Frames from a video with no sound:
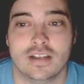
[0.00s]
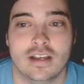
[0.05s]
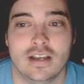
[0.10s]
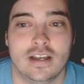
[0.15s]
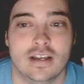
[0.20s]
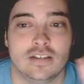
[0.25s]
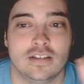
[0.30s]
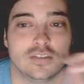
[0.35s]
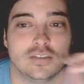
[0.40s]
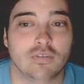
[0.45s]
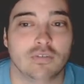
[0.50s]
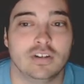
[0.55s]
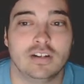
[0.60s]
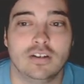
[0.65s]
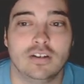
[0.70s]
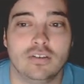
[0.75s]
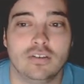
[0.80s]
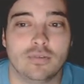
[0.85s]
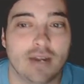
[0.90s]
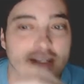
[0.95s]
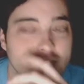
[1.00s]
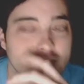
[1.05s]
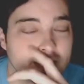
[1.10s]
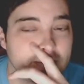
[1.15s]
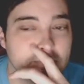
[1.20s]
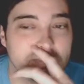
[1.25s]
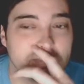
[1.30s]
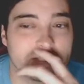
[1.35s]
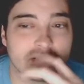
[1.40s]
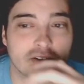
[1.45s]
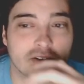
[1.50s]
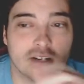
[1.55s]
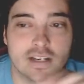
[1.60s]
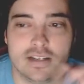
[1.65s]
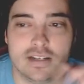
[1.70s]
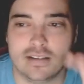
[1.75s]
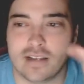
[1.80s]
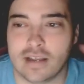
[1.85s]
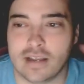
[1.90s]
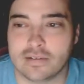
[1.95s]
So over here on the right side of my
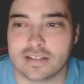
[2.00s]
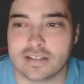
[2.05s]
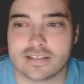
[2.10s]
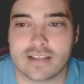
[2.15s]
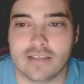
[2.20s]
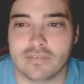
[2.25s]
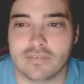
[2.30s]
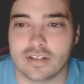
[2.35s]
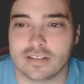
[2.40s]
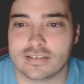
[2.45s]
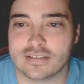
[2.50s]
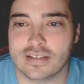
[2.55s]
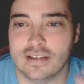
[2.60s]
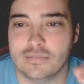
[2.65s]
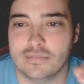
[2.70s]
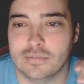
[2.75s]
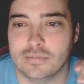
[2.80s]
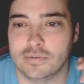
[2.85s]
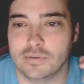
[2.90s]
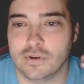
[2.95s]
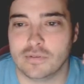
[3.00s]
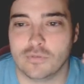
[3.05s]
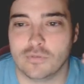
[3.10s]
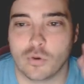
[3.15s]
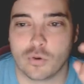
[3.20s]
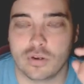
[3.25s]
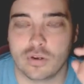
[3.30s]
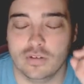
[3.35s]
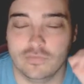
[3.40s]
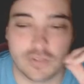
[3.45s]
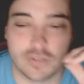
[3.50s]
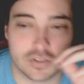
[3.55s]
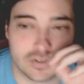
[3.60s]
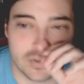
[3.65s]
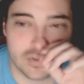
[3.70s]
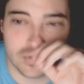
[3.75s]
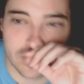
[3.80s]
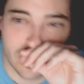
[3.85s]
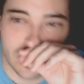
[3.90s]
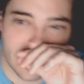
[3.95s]
screen, I just gave an example of Oregon versus
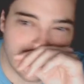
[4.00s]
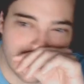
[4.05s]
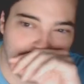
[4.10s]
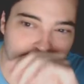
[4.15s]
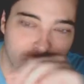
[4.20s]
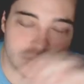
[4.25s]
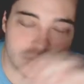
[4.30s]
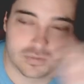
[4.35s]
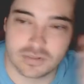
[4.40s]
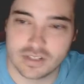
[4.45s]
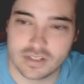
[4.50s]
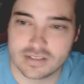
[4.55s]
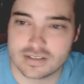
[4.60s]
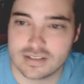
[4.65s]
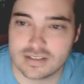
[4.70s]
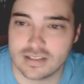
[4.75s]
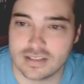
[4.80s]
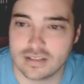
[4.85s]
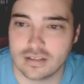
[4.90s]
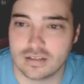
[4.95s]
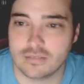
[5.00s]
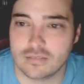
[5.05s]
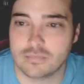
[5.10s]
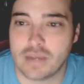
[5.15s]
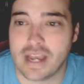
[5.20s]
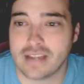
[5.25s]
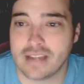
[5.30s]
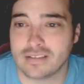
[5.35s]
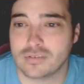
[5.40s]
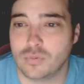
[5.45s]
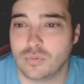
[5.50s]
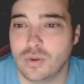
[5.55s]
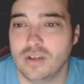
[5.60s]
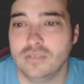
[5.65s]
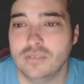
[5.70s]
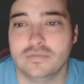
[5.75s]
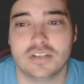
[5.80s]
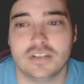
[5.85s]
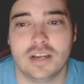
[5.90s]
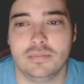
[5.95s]
Utah, which was the
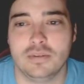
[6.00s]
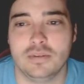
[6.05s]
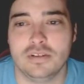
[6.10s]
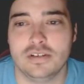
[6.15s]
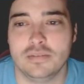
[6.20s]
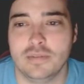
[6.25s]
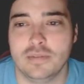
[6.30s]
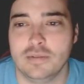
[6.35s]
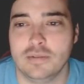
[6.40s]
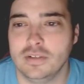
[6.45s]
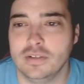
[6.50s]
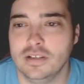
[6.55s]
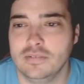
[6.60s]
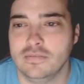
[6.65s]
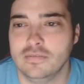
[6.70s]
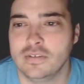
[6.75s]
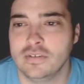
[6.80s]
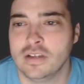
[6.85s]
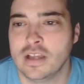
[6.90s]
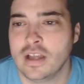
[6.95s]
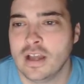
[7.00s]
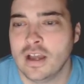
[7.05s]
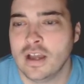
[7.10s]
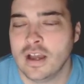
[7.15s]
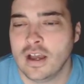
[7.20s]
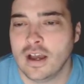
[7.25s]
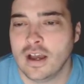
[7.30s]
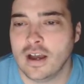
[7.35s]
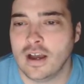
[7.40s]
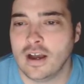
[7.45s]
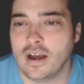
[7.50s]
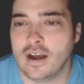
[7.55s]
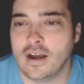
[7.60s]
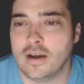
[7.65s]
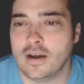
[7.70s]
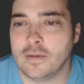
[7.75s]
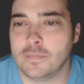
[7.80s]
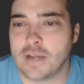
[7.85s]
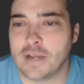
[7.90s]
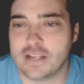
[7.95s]
Pac-12 championship, I believe.
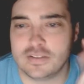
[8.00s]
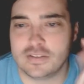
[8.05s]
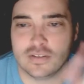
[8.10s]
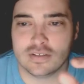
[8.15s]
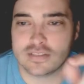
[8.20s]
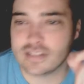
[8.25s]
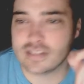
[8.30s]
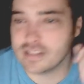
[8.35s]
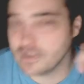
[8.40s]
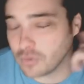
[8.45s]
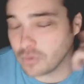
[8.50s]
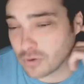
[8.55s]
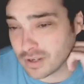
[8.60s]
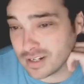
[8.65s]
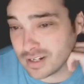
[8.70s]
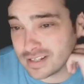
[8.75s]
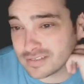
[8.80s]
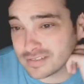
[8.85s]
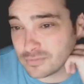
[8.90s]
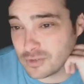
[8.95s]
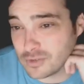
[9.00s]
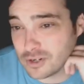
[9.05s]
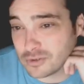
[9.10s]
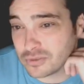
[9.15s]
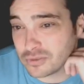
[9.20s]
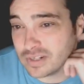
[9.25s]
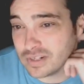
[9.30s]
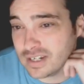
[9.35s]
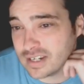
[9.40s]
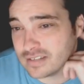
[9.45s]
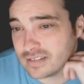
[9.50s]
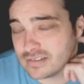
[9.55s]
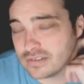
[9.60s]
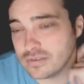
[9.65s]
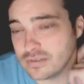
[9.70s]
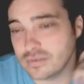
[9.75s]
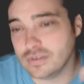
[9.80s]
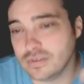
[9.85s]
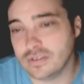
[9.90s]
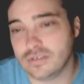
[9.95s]
Um, as you can see, Oregon has a 103 next
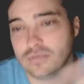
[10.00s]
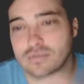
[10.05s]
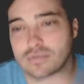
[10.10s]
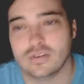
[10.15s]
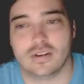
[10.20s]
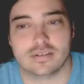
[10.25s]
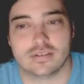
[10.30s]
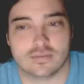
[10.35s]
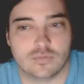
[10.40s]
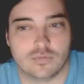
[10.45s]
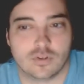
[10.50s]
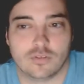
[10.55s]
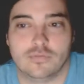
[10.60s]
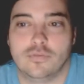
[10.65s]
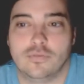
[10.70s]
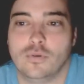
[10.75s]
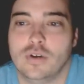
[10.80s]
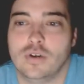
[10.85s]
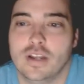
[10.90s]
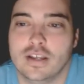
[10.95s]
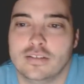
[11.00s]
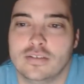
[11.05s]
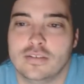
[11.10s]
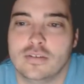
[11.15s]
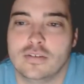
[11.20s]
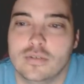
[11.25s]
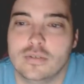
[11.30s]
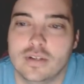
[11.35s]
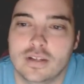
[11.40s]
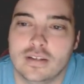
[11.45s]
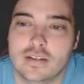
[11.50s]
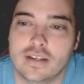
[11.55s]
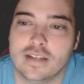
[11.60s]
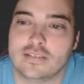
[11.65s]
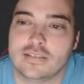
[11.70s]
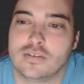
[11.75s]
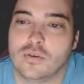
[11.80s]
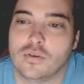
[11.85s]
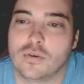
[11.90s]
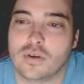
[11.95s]
to it. Utah has a 104 next to it.
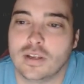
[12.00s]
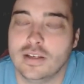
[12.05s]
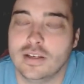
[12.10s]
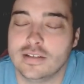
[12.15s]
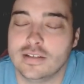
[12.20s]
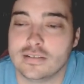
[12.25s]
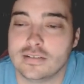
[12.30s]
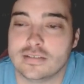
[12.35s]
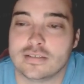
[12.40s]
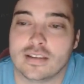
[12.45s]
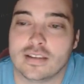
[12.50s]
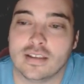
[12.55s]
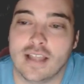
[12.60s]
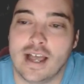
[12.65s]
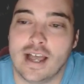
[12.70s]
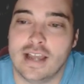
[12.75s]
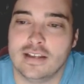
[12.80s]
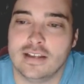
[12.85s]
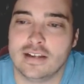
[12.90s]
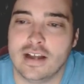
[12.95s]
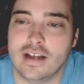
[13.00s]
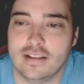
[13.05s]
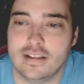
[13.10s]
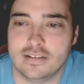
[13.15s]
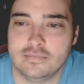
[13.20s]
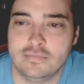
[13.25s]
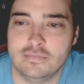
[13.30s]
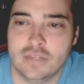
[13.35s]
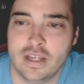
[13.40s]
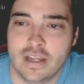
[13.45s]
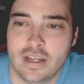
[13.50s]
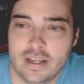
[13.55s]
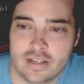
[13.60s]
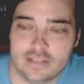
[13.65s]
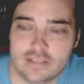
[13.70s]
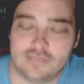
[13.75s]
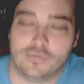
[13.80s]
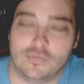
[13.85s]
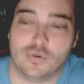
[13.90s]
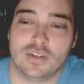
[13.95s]
Next to Oregon is the line column.
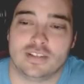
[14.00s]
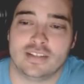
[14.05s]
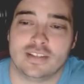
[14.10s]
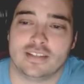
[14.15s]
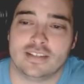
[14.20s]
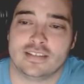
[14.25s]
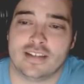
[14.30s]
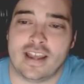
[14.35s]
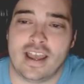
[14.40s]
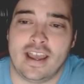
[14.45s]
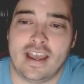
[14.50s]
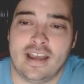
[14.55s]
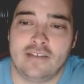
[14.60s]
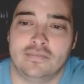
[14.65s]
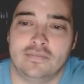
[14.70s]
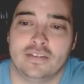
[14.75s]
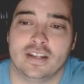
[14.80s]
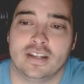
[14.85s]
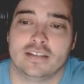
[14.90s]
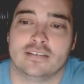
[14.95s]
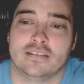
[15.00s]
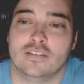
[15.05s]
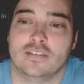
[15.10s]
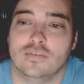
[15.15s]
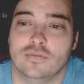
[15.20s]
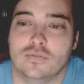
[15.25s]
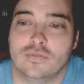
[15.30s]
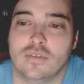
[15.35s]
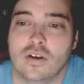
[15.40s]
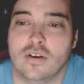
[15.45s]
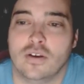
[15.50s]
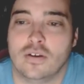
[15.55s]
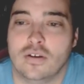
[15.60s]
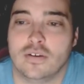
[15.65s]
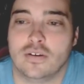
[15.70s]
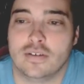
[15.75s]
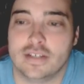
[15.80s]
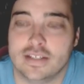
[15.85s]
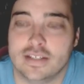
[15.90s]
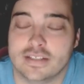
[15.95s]
It's 46 and a half. And next to
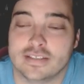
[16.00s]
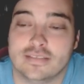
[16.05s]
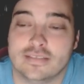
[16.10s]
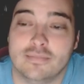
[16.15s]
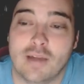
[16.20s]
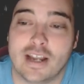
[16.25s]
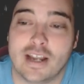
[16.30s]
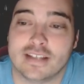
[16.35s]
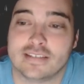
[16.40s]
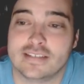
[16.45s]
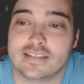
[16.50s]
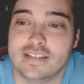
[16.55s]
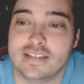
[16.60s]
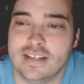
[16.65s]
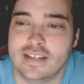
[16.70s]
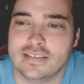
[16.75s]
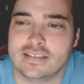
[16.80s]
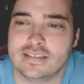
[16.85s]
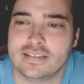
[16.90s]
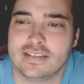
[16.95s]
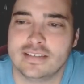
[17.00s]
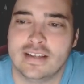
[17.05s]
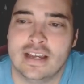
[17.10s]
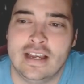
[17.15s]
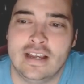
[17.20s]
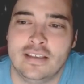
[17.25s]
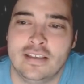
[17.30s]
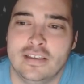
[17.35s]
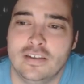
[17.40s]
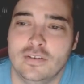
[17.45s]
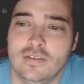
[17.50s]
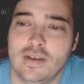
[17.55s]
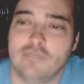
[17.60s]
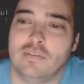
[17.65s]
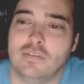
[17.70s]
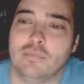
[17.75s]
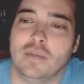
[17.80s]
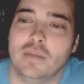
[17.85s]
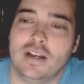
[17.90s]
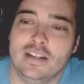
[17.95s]
Utah is minus six. Then you have
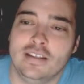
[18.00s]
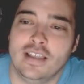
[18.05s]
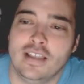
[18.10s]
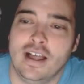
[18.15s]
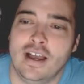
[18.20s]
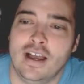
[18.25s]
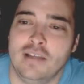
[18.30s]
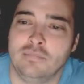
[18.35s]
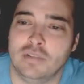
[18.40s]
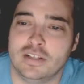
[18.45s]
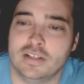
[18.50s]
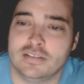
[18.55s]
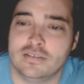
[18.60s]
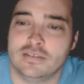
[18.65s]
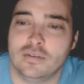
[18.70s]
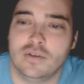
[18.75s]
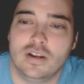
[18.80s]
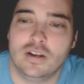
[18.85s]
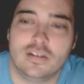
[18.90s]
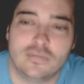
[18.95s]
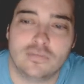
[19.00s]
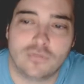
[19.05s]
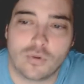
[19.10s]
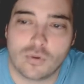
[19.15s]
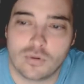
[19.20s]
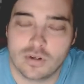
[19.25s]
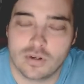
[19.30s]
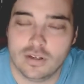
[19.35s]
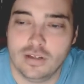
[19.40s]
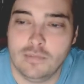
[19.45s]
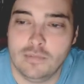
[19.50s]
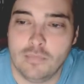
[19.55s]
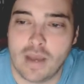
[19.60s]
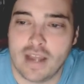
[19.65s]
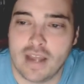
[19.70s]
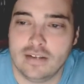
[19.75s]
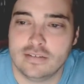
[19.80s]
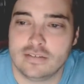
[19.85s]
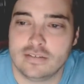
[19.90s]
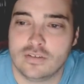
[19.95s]
the money line plus 200 for Oregon,
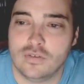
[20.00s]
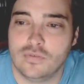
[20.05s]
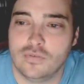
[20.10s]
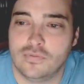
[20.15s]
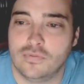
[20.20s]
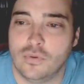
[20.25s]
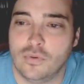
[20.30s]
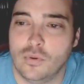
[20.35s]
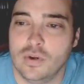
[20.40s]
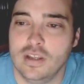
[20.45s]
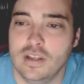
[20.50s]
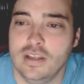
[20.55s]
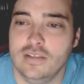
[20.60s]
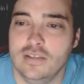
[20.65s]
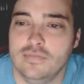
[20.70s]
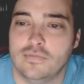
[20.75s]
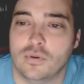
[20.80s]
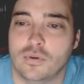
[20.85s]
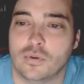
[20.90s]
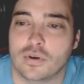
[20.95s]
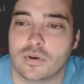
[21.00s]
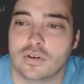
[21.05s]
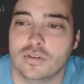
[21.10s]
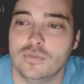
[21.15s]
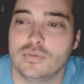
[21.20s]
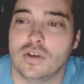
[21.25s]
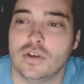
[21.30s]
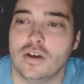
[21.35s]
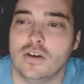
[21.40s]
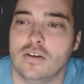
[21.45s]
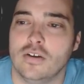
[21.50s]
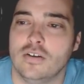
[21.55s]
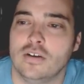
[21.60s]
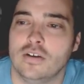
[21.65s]
minus 240 for Utah.